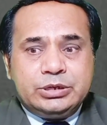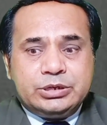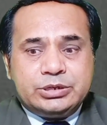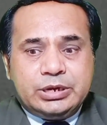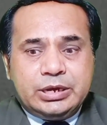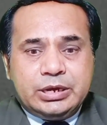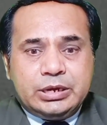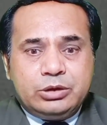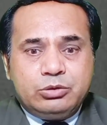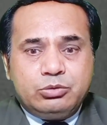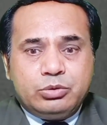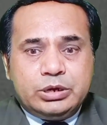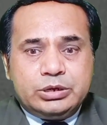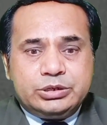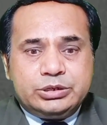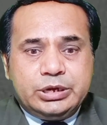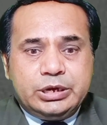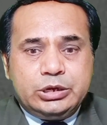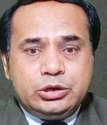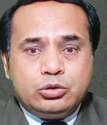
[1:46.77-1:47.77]
Just like you
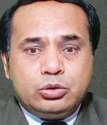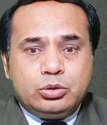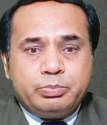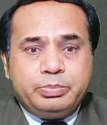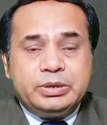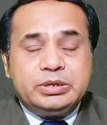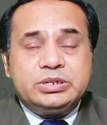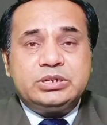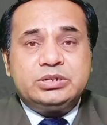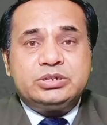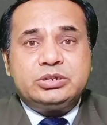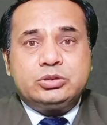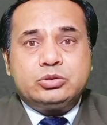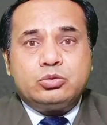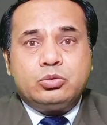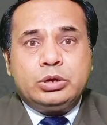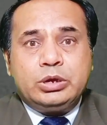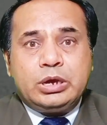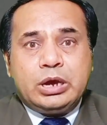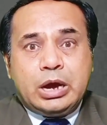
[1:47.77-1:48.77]
can say your business is
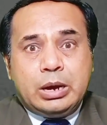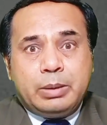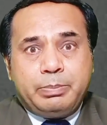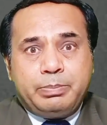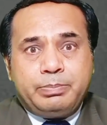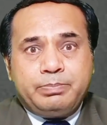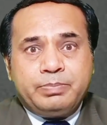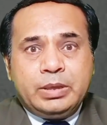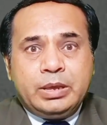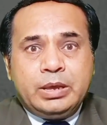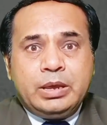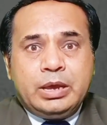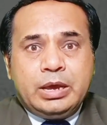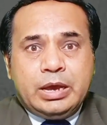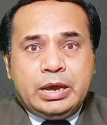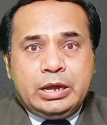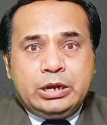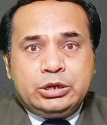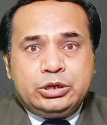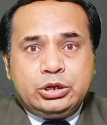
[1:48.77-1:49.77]
going up
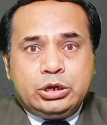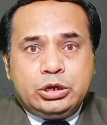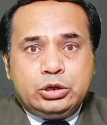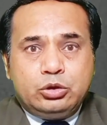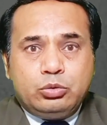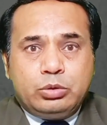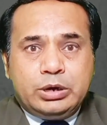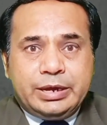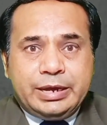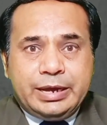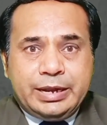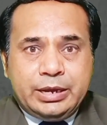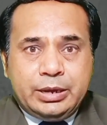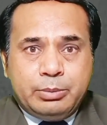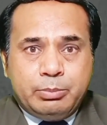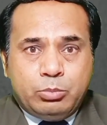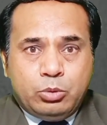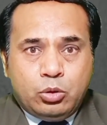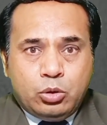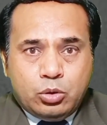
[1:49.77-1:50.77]
and you are
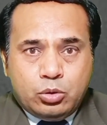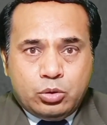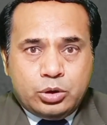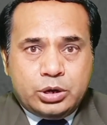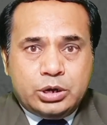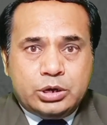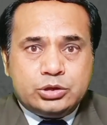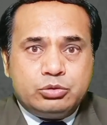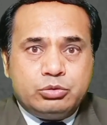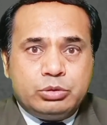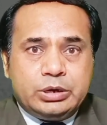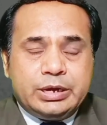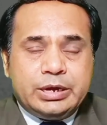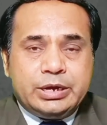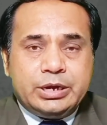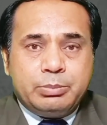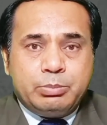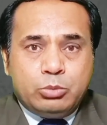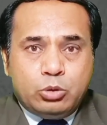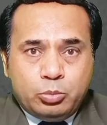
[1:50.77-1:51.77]
getting more orders, you are
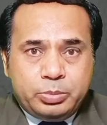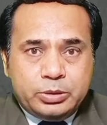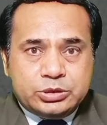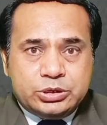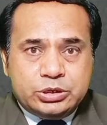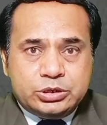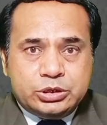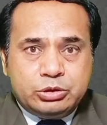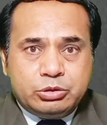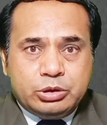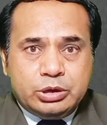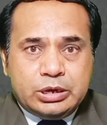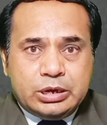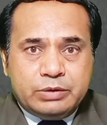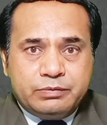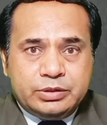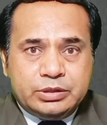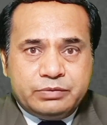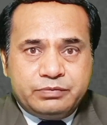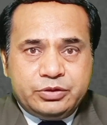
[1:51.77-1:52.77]
getting more business in your
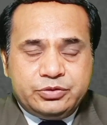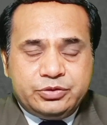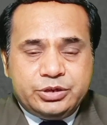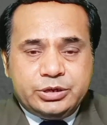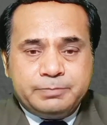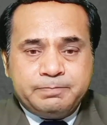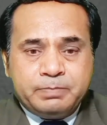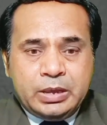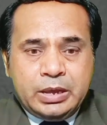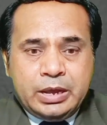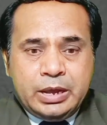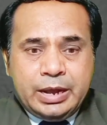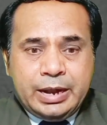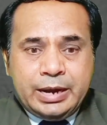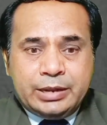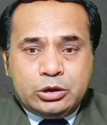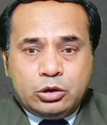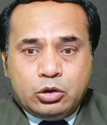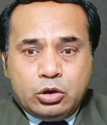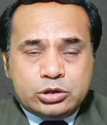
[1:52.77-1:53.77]
life in the future,
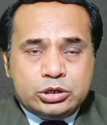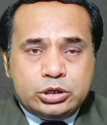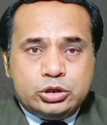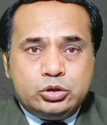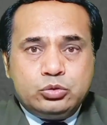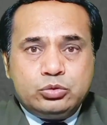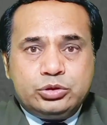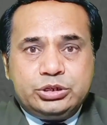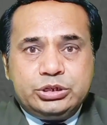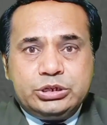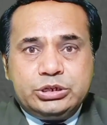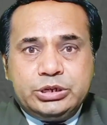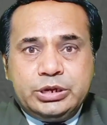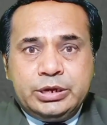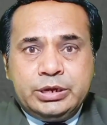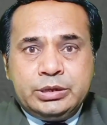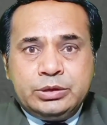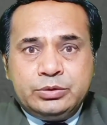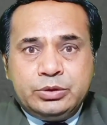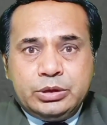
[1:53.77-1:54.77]
and the losses you did
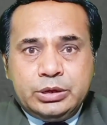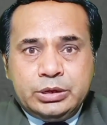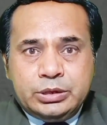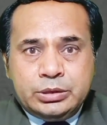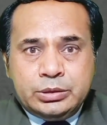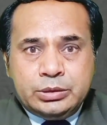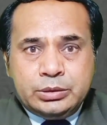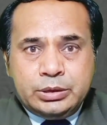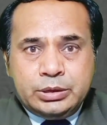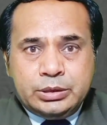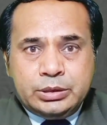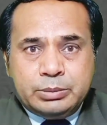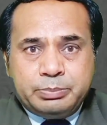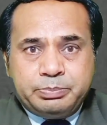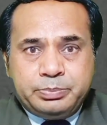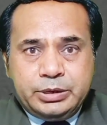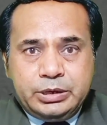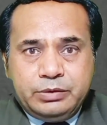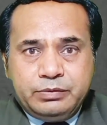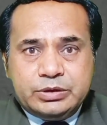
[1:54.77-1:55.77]
in the
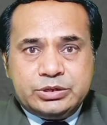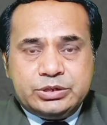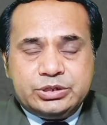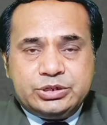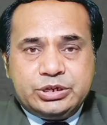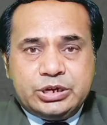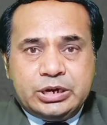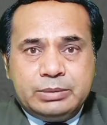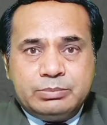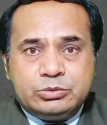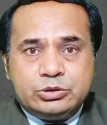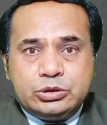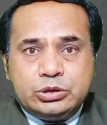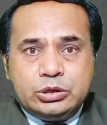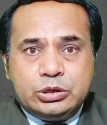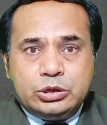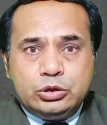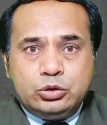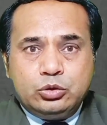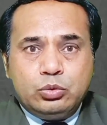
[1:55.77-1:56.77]
previous times,
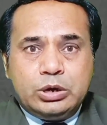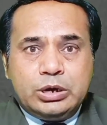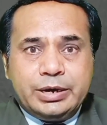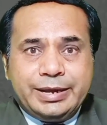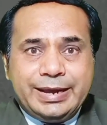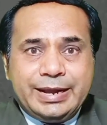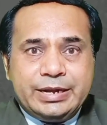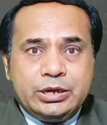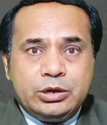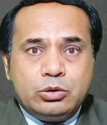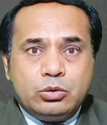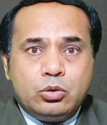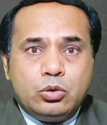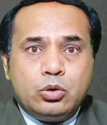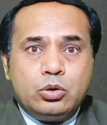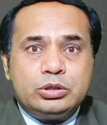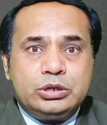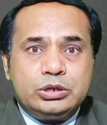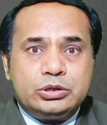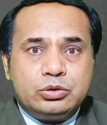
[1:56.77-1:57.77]
you are getting
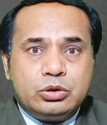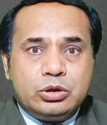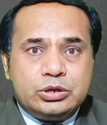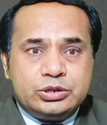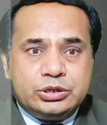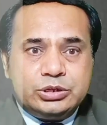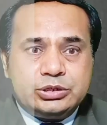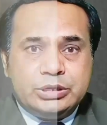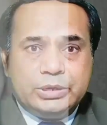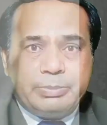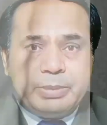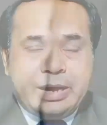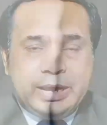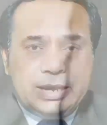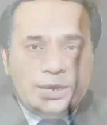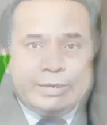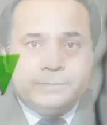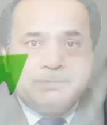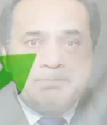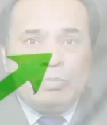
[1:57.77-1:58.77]
all these losses
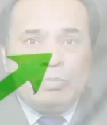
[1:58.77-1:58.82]
back.